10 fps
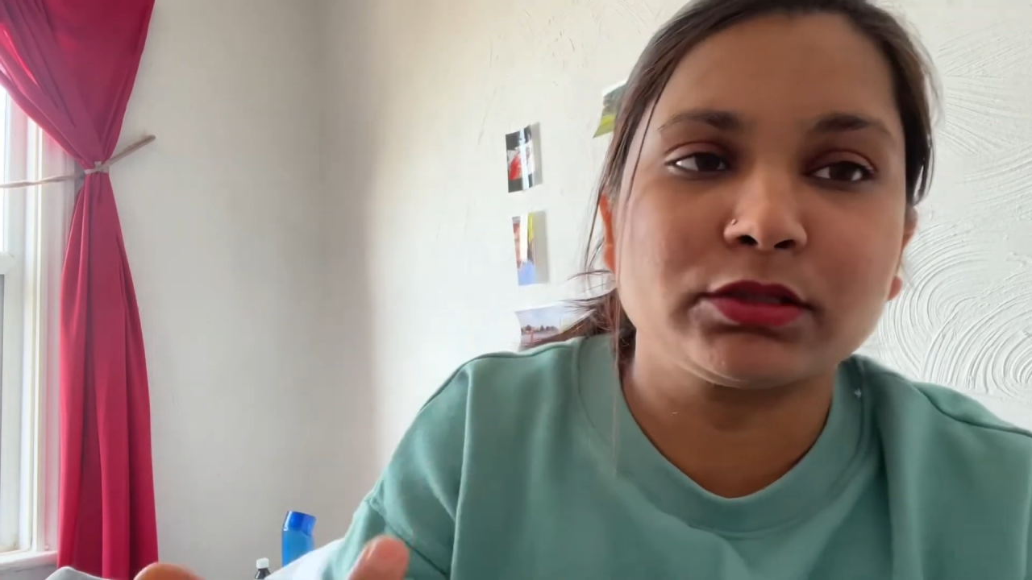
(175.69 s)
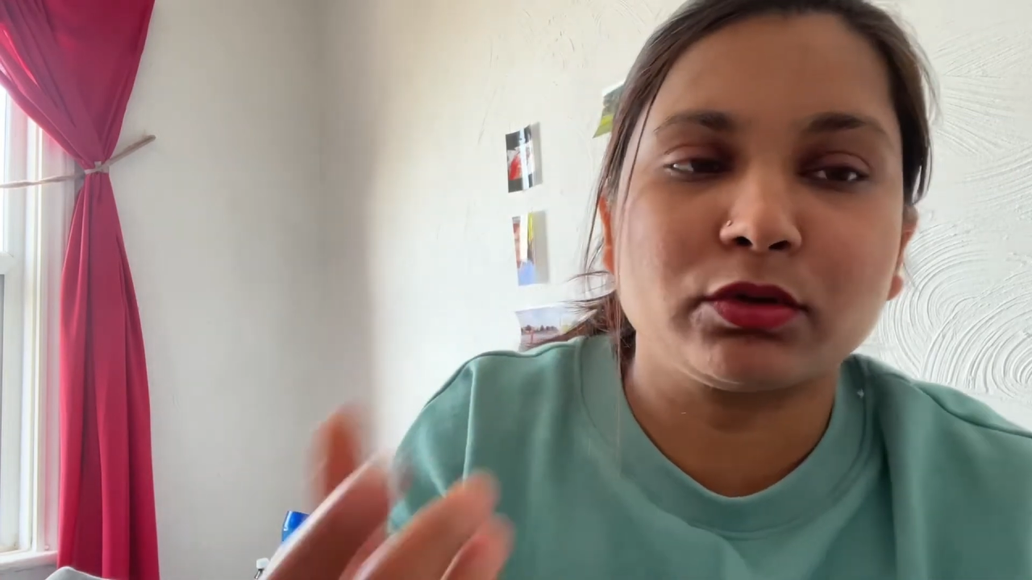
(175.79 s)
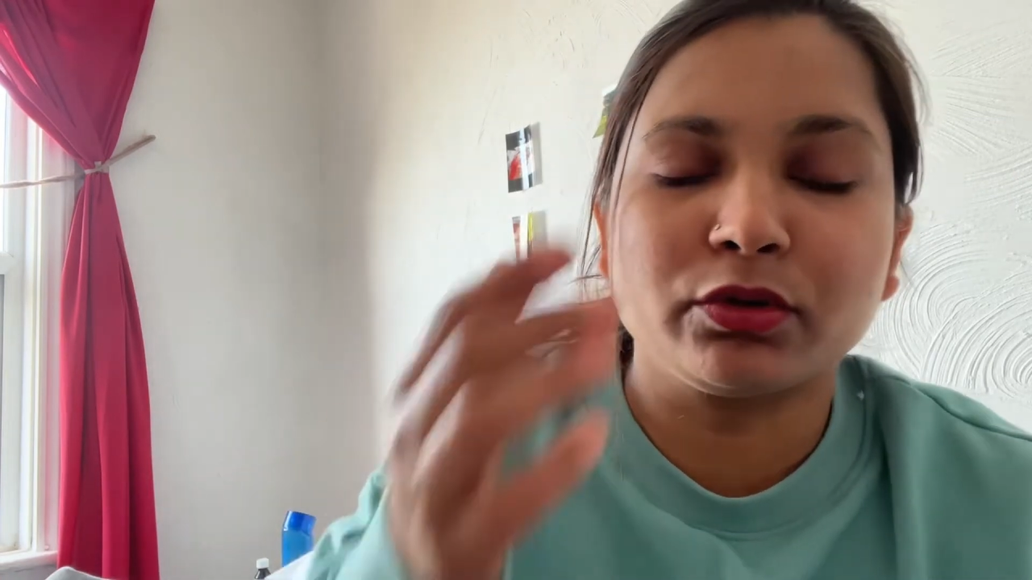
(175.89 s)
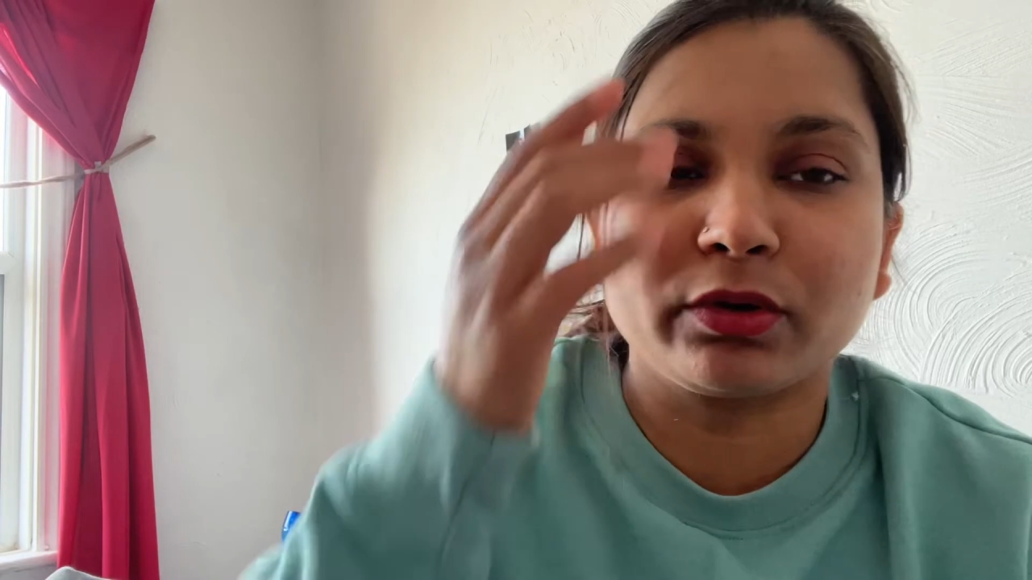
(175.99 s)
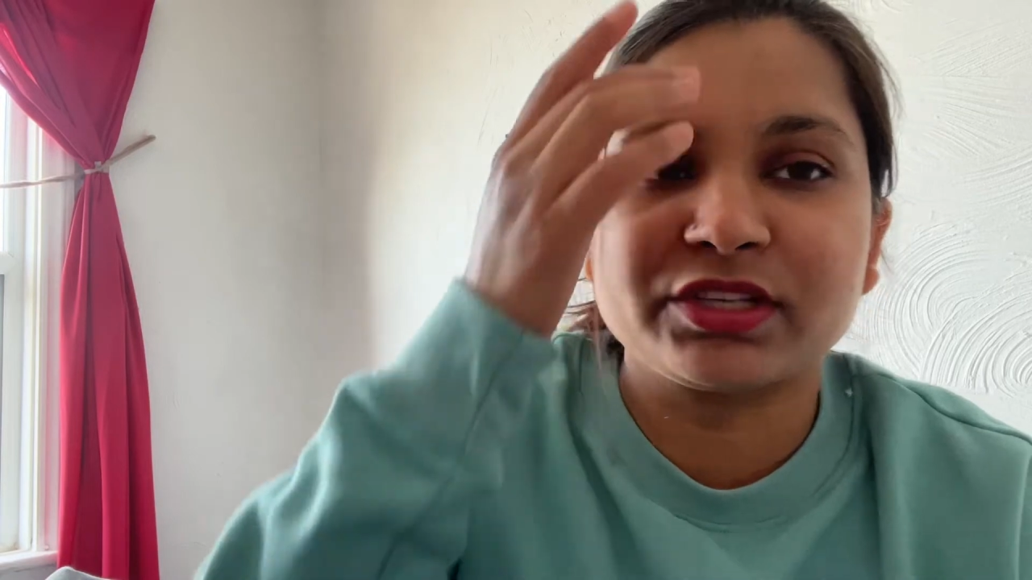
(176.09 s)
so
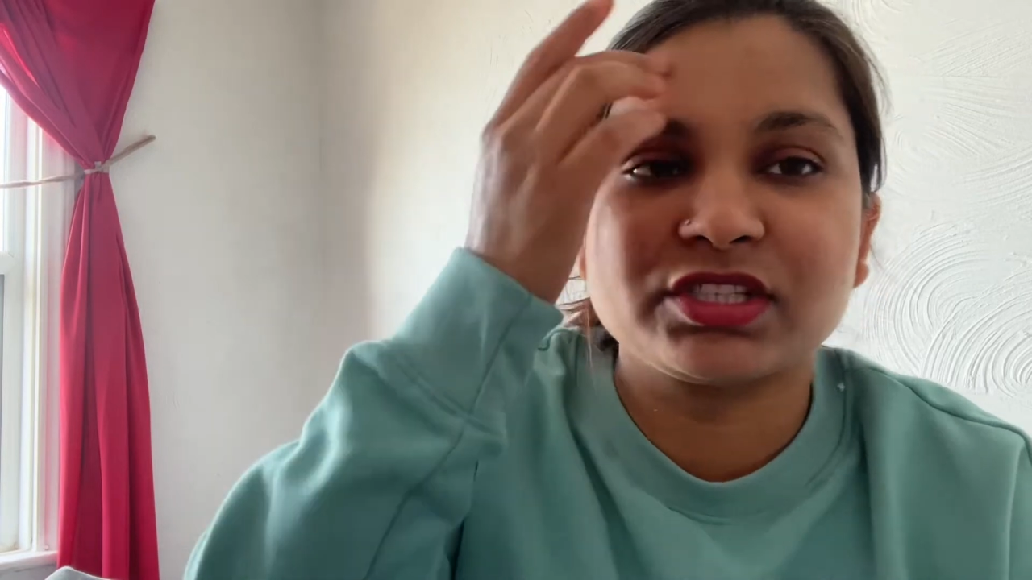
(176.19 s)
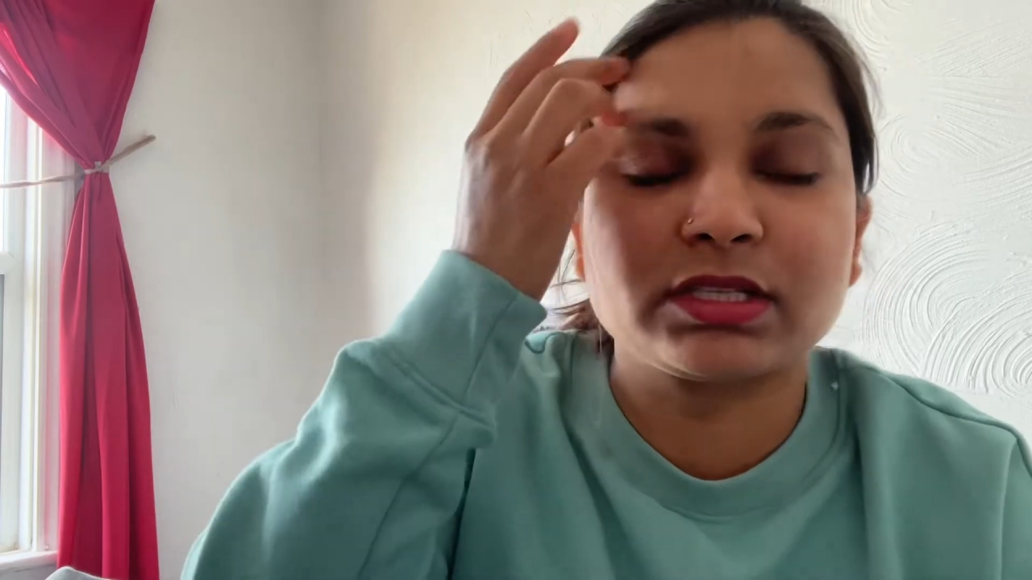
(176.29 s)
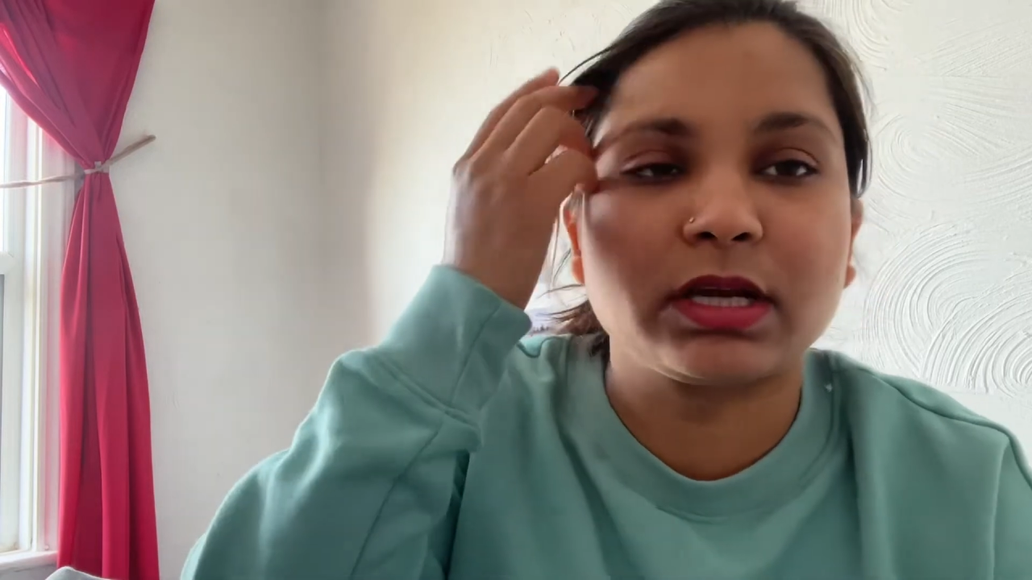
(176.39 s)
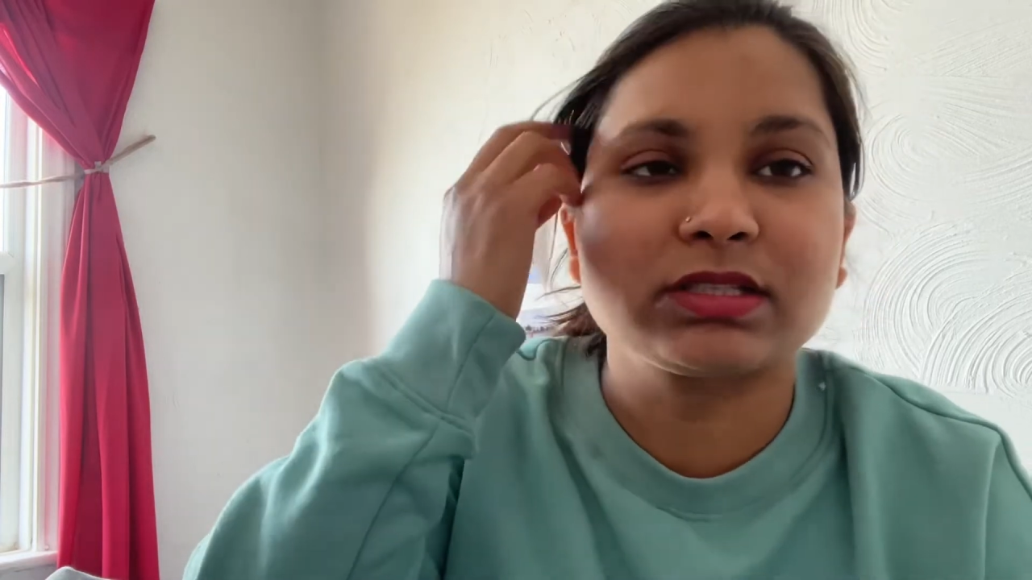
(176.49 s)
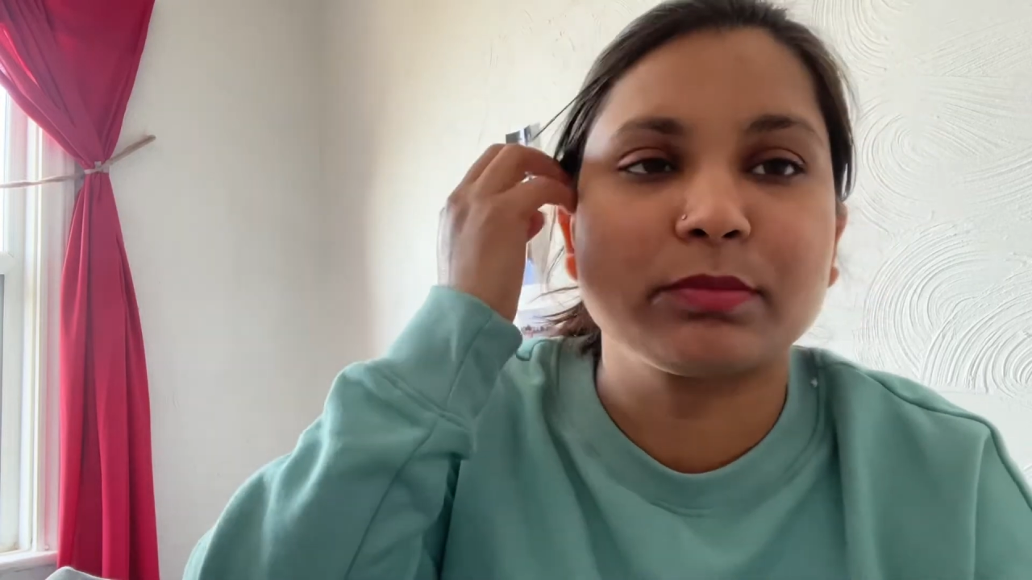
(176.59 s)
you can just ask